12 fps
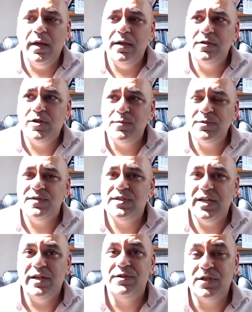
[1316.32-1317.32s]
in terms of
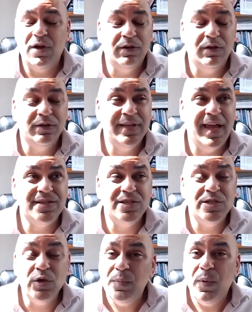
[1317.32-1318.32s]
sales content,
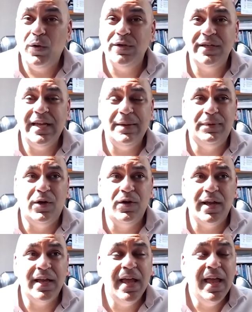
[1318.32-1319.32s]
it's so important to keep
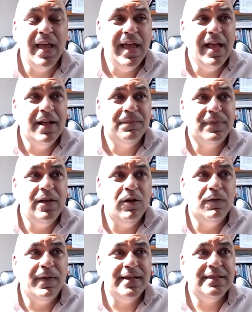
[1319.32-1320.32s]
learning.
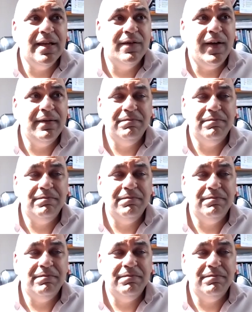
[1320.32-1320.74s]
If I